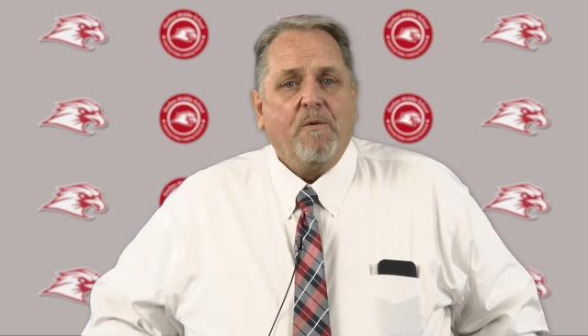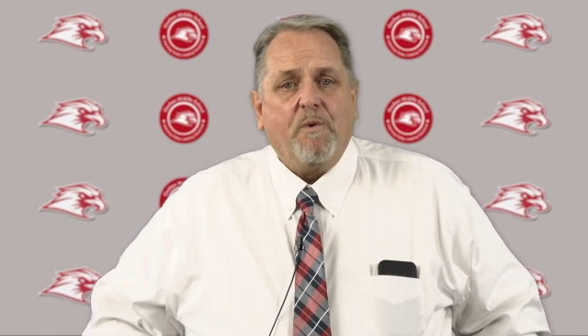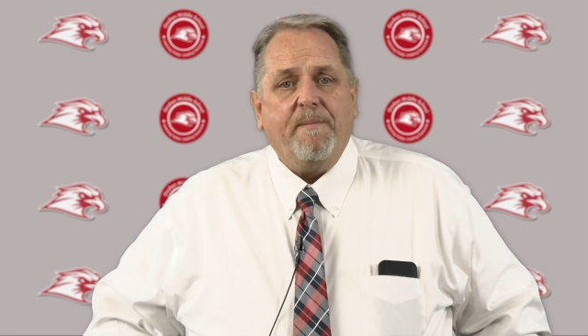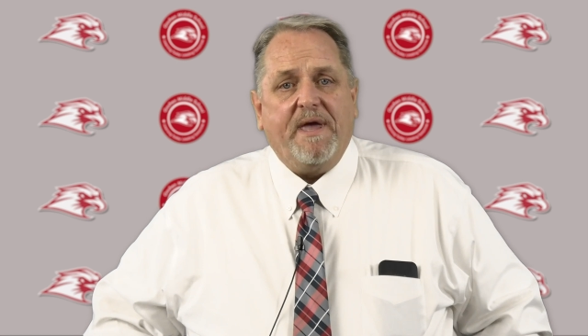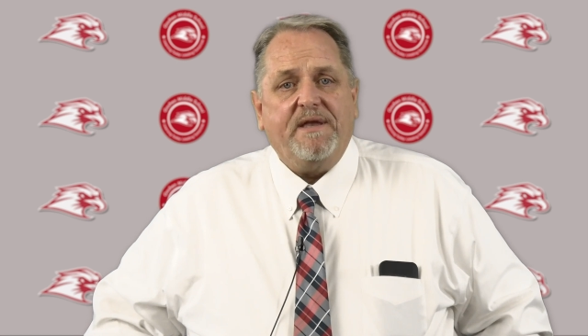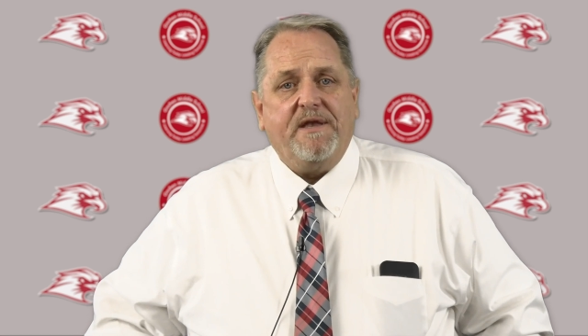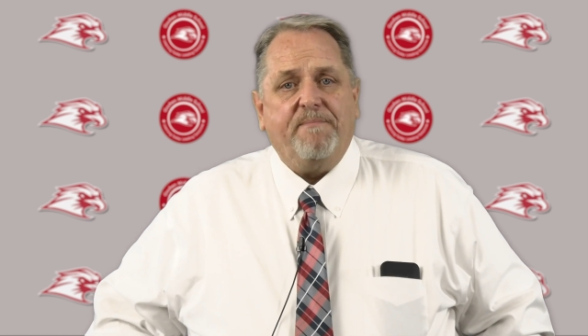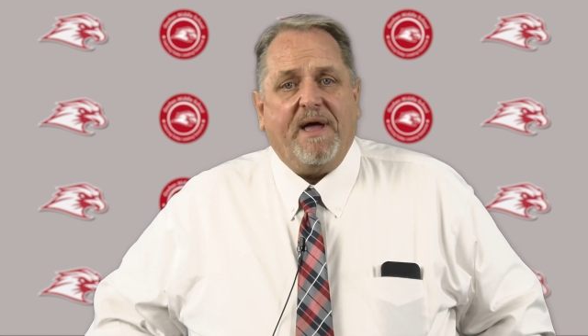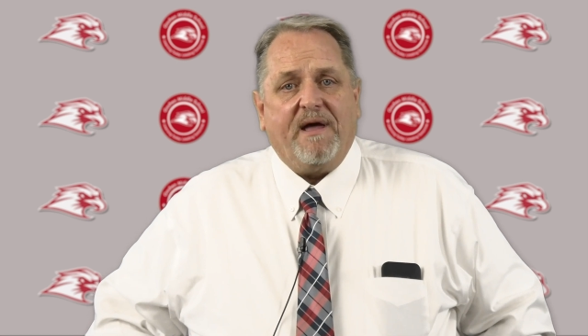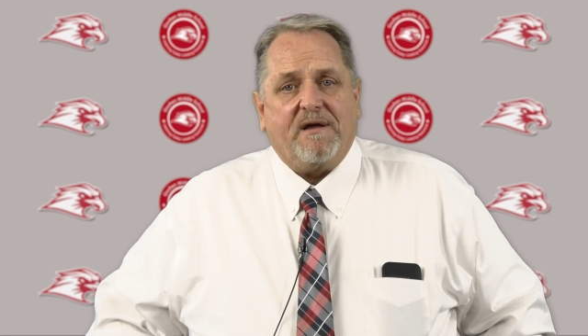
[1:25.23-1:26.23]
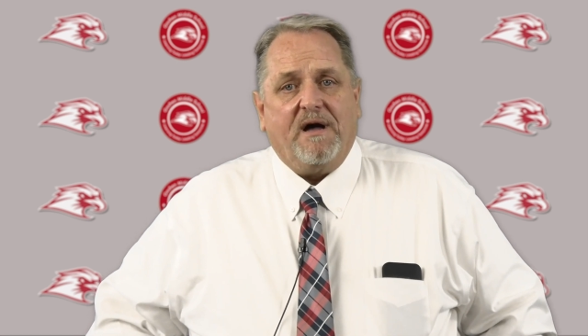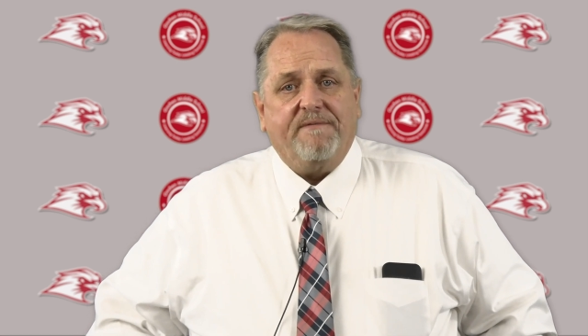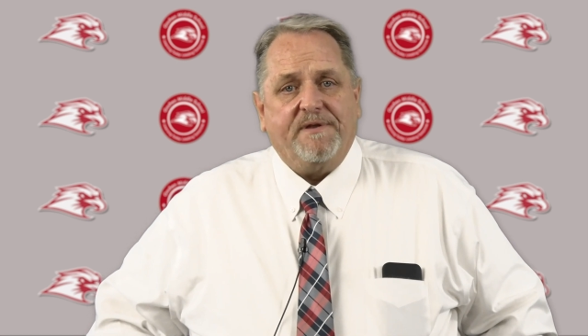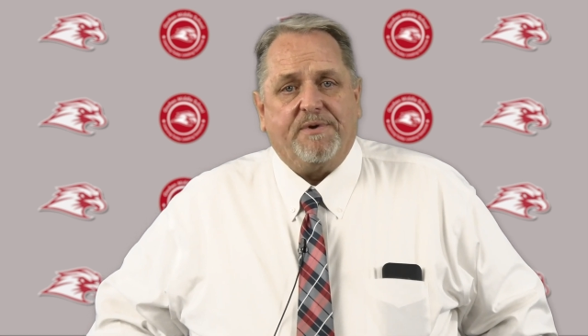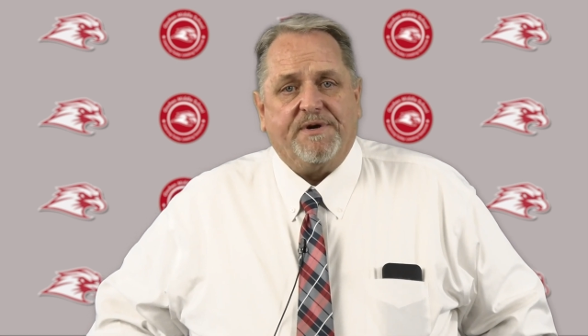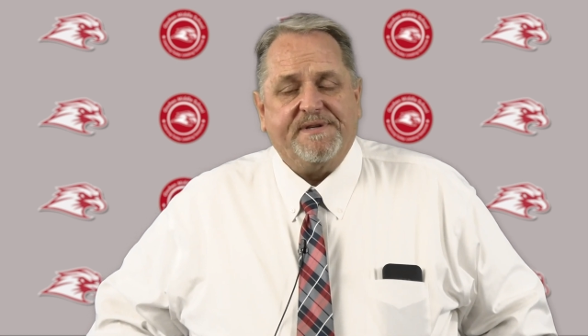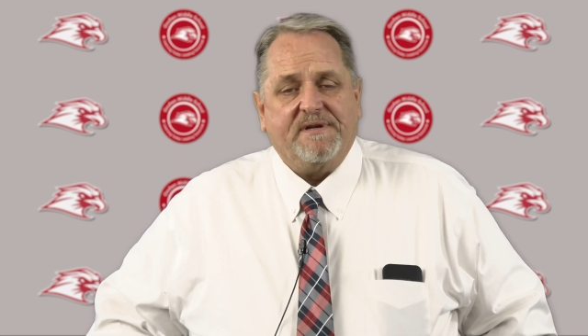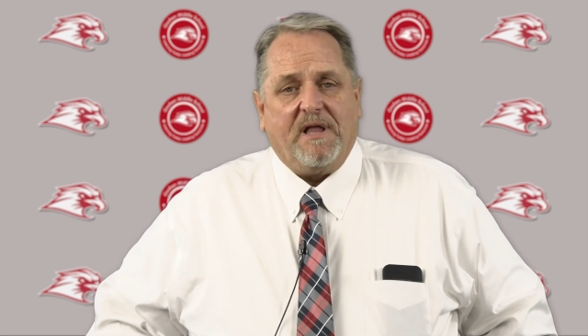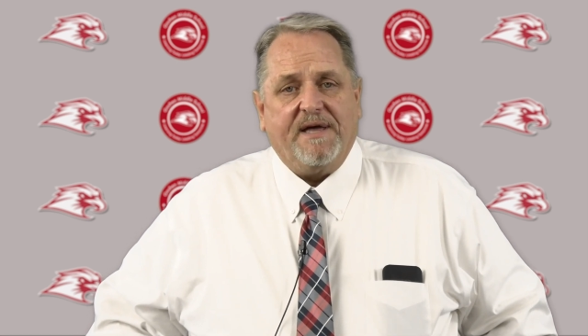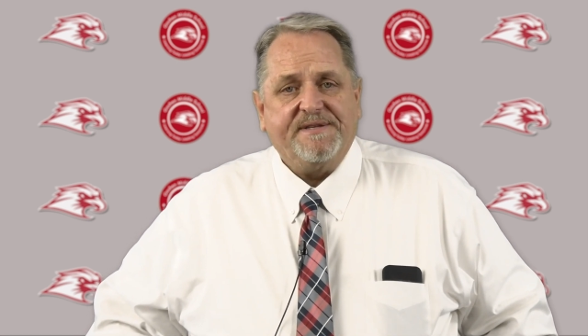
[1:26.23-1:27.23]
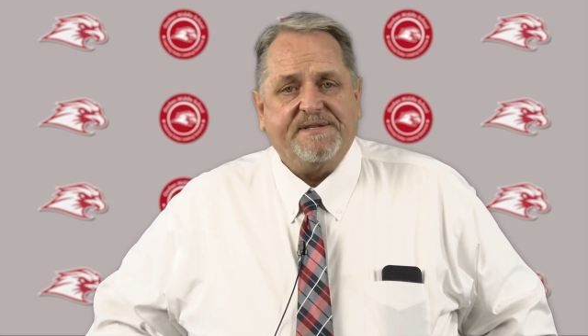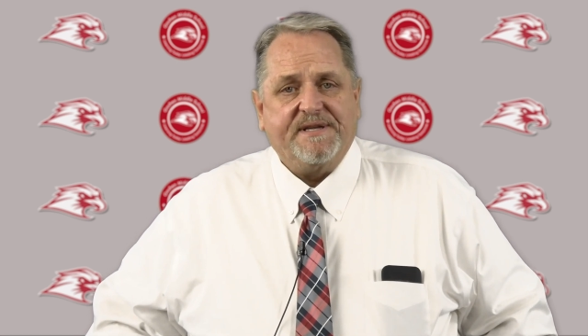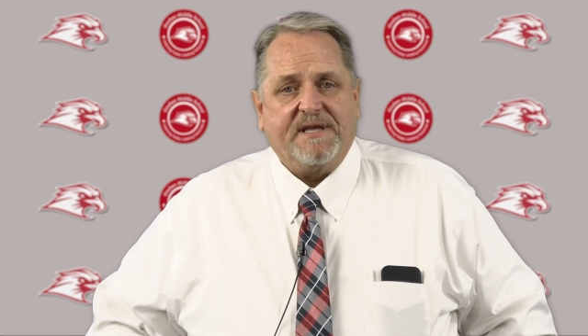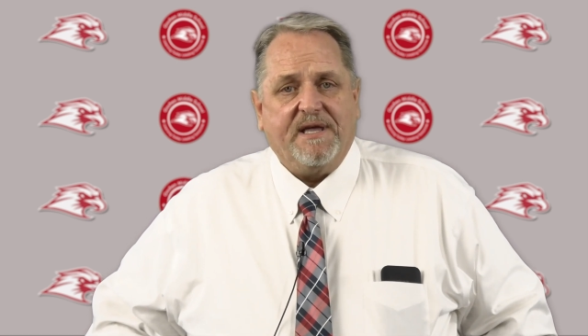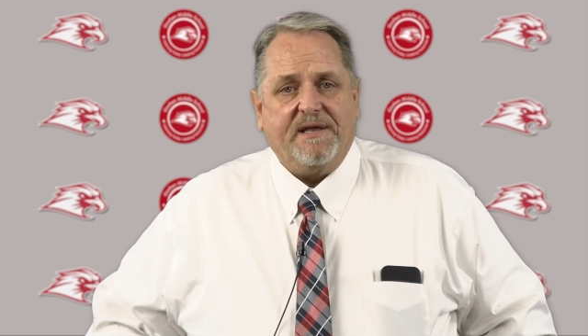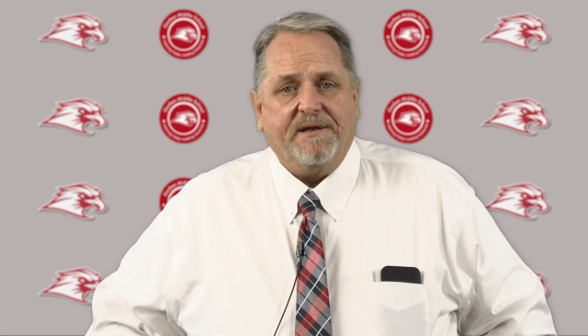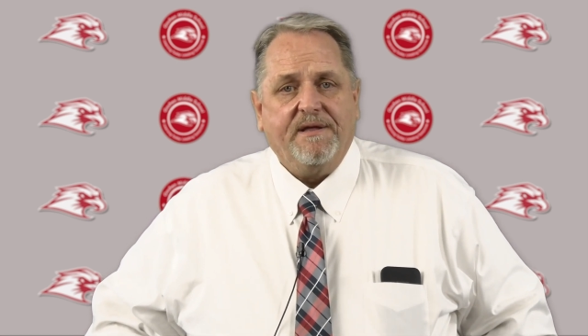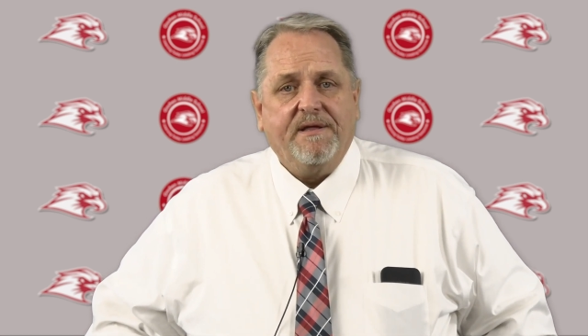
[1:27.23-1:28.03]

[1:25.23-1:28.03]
we may need to back off in-person classes again.